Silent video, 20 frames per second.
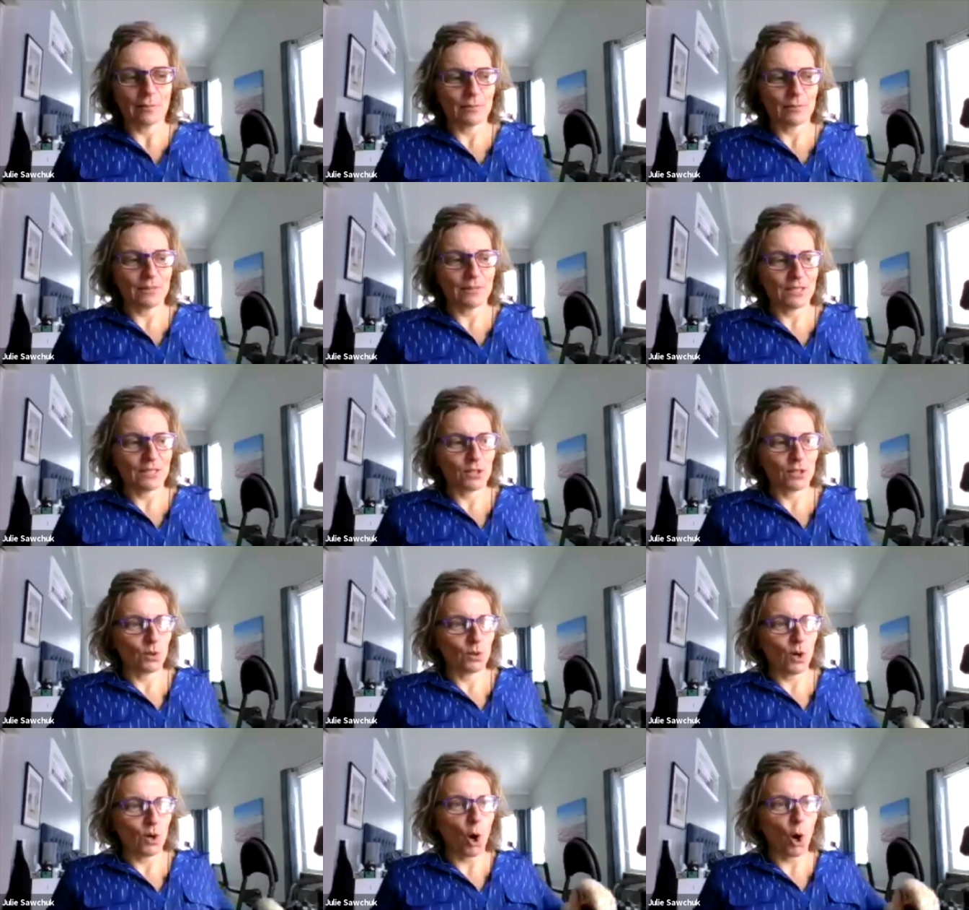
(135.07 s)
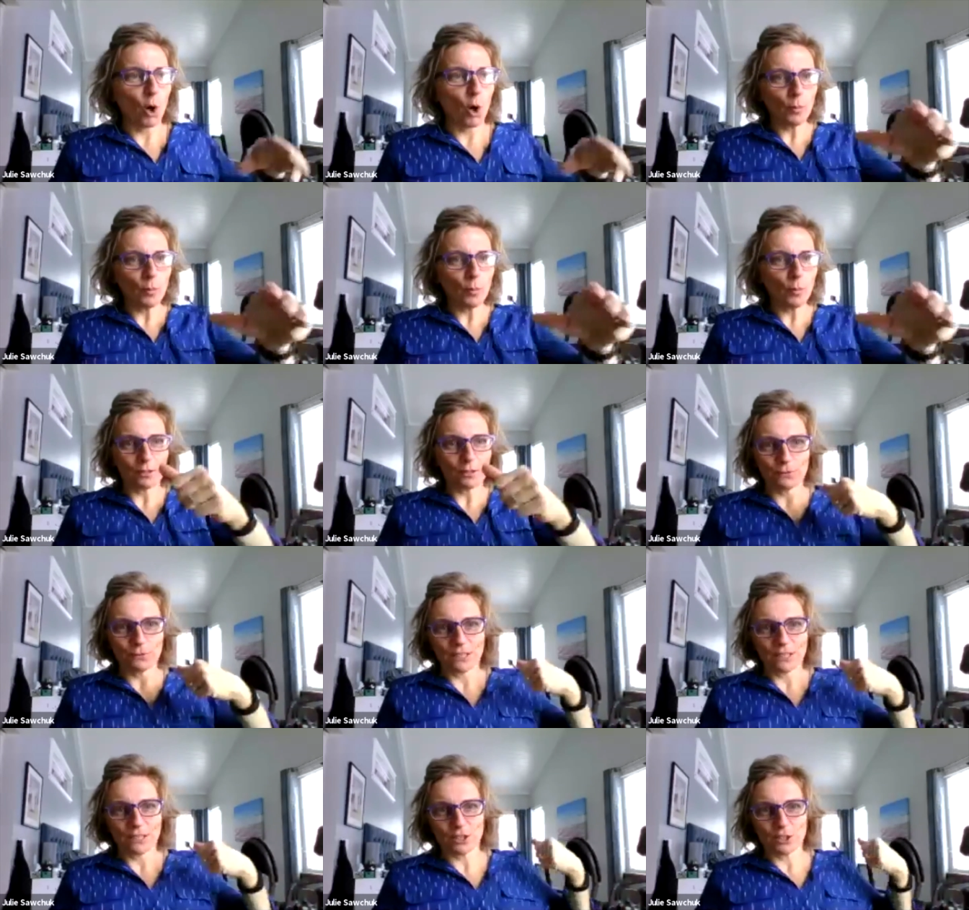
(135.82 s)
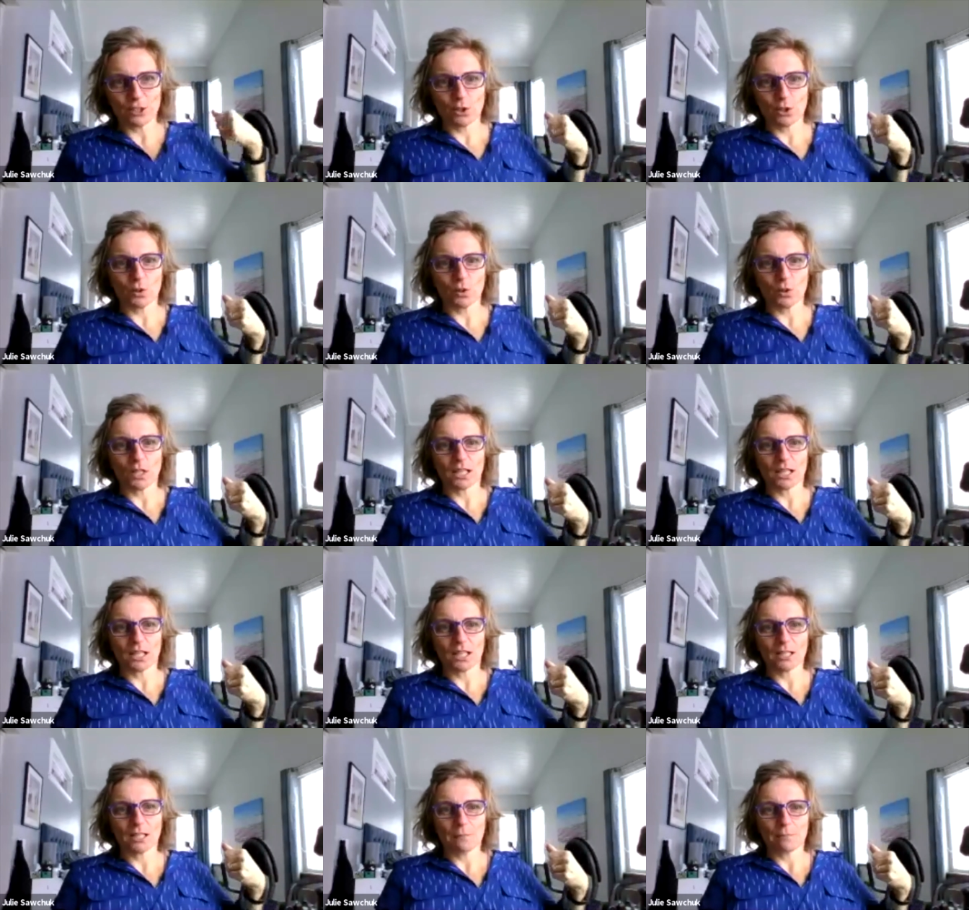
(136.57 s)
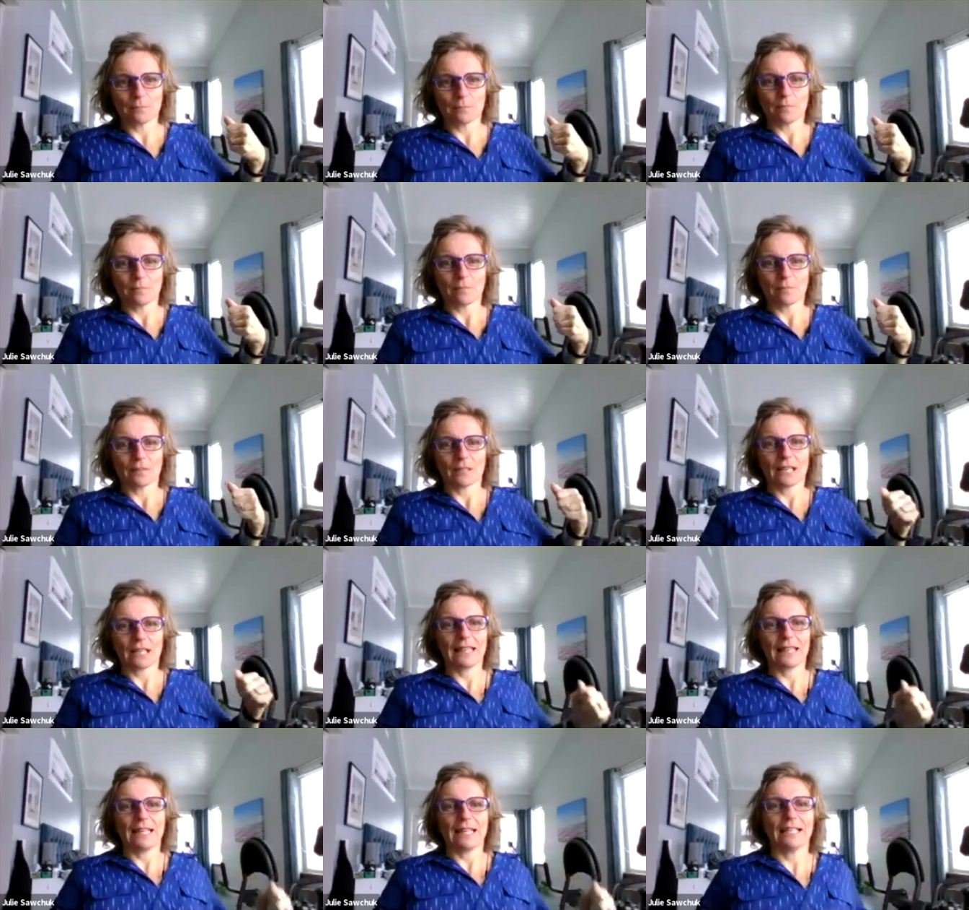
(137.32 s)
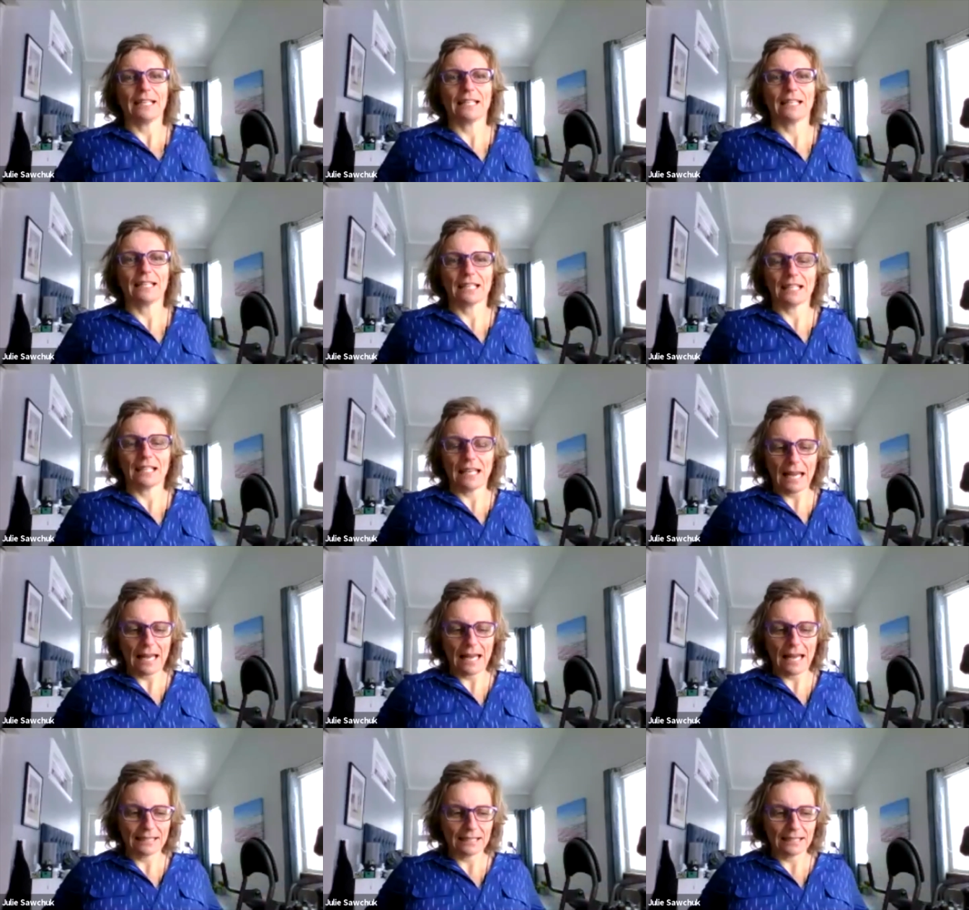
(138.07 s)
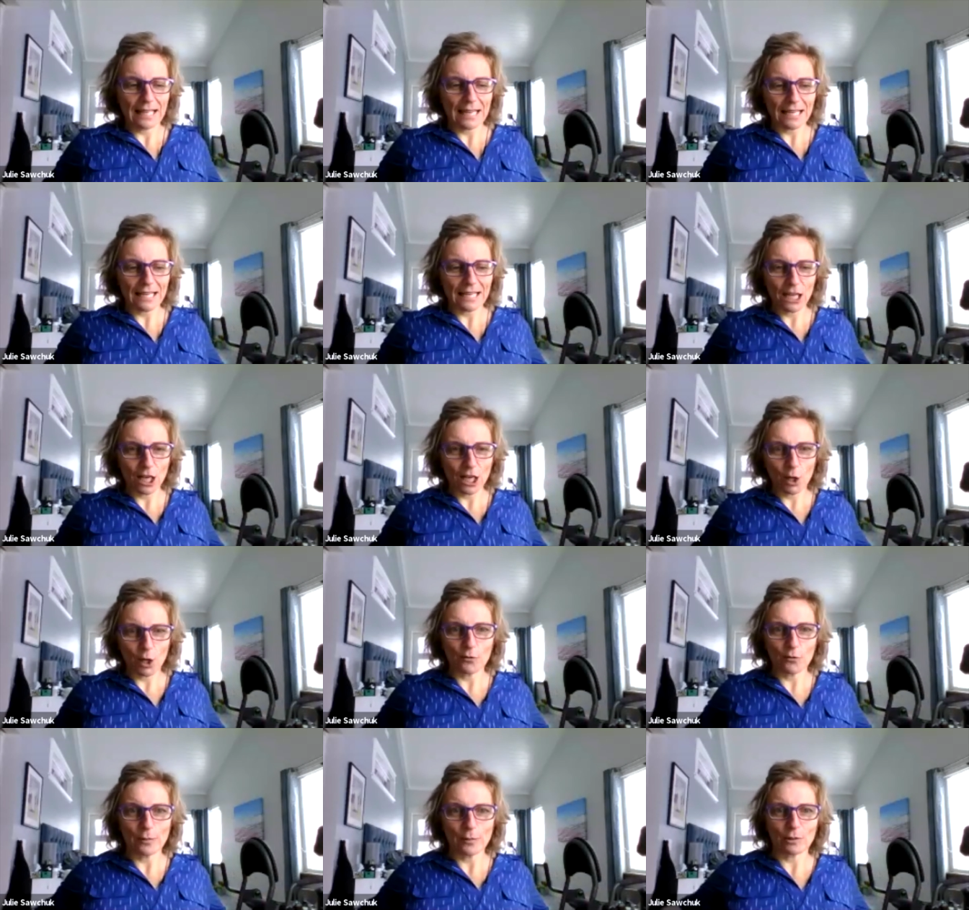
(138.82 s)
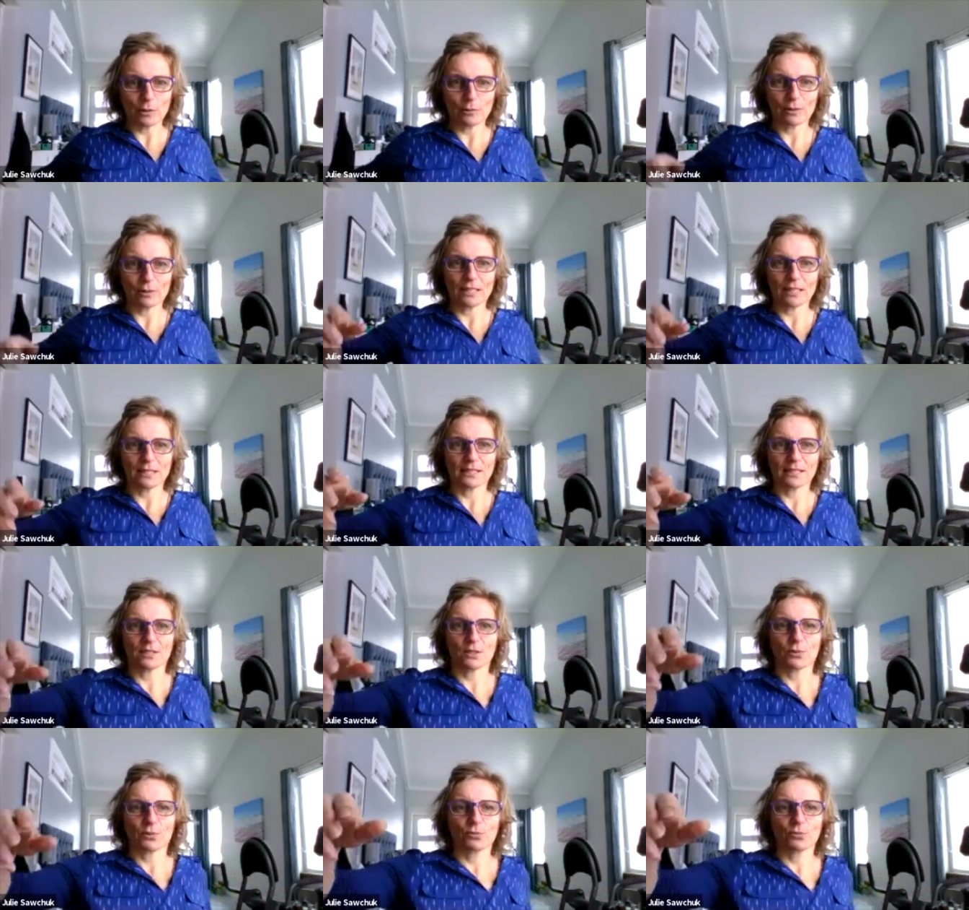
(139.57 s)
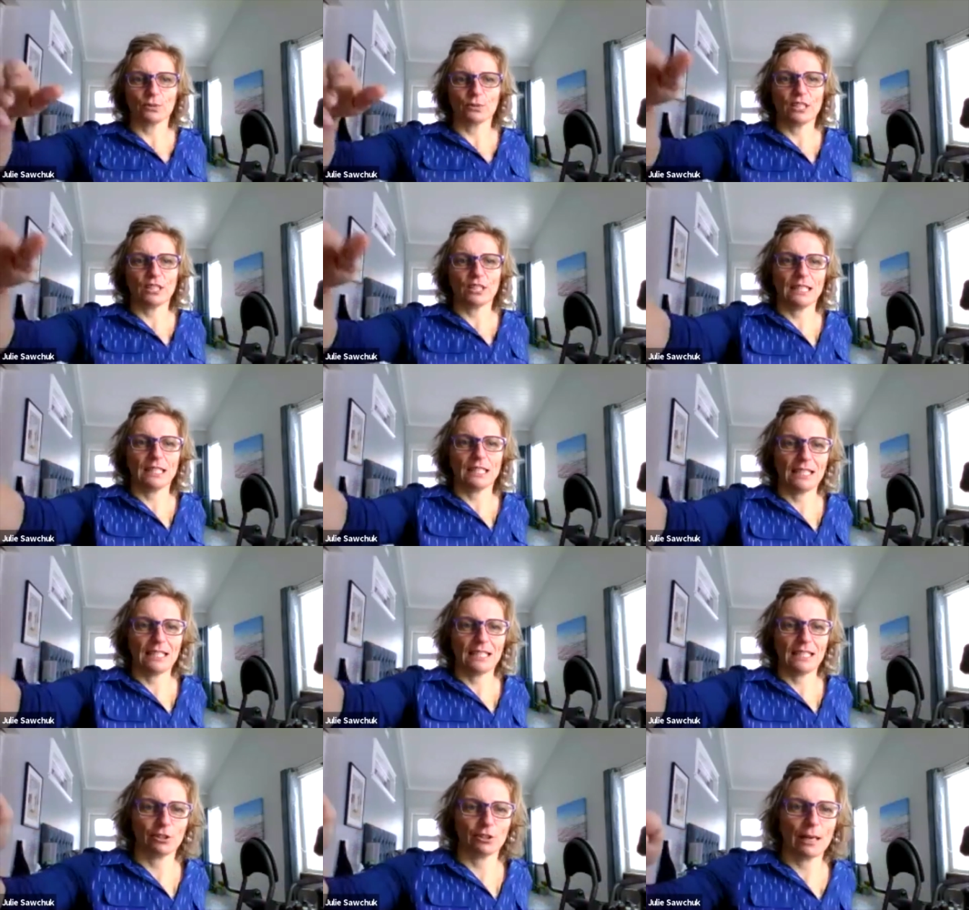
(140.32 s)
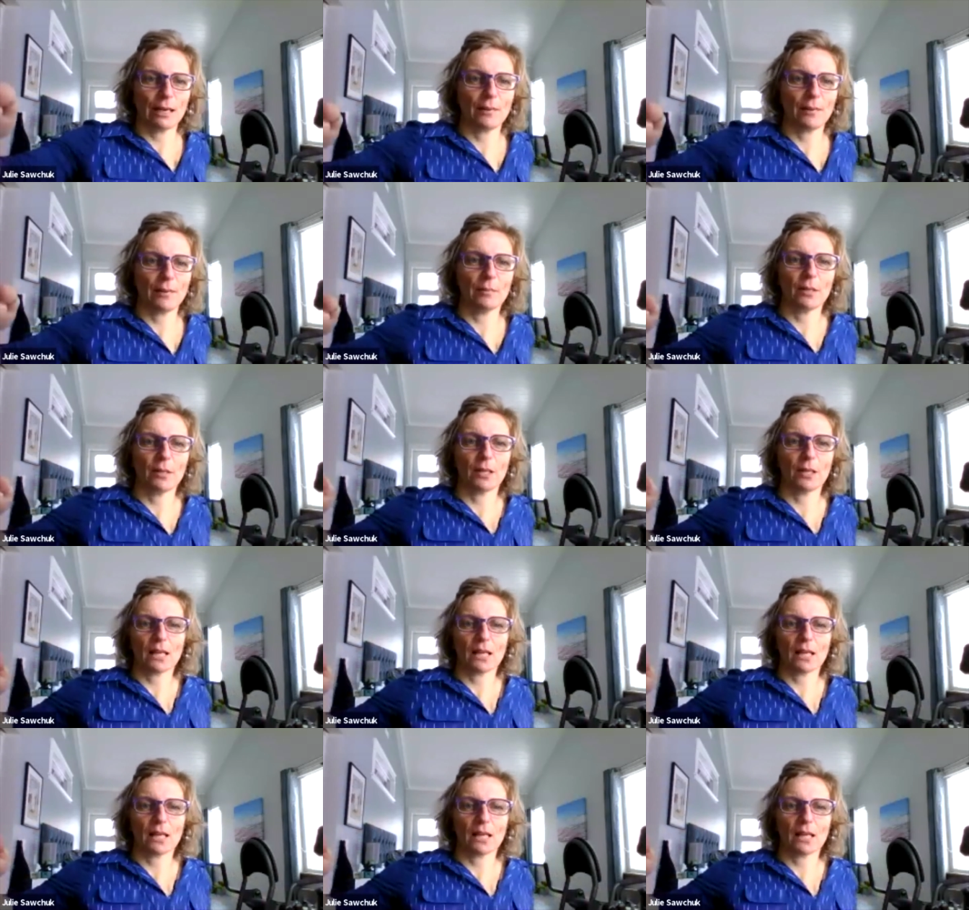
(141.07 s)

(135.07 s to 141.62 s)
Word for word: um, to open the fridge door and then and let go of my wheels to reach in and grab the milk.